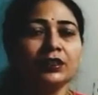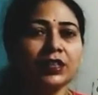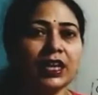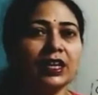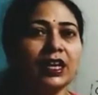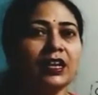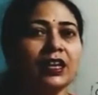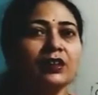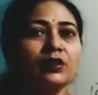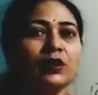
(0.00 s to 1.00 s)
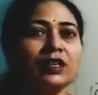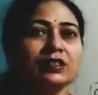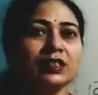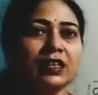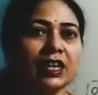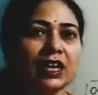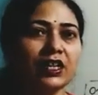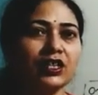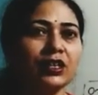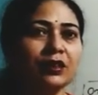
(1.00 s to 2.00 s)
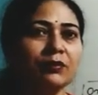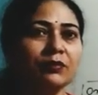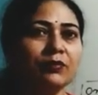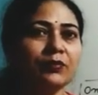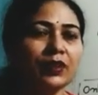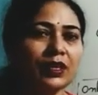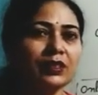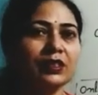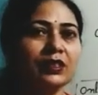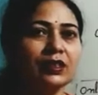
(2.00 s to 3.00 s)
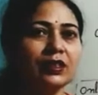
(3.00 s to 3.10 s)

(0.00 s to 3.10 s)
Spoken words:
Taking into consideration this,